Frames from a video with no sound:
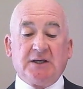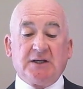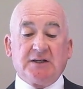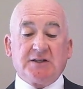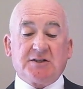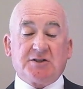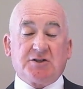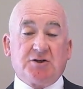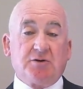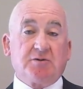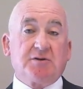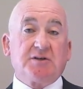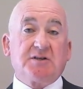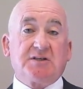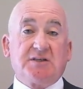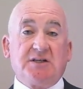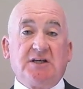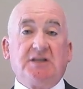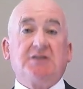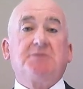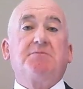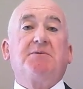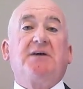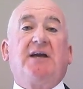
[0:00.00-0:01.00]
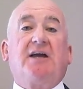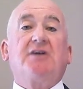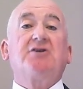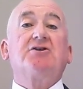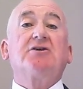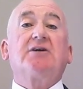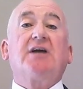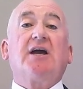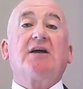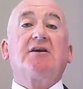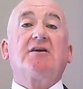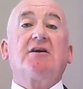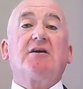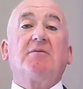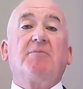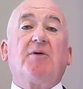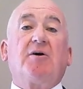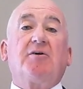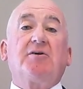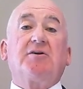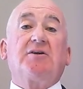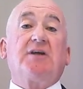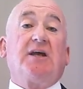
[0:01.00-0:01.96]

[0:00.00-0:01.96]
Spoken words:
Students need to be educated about it.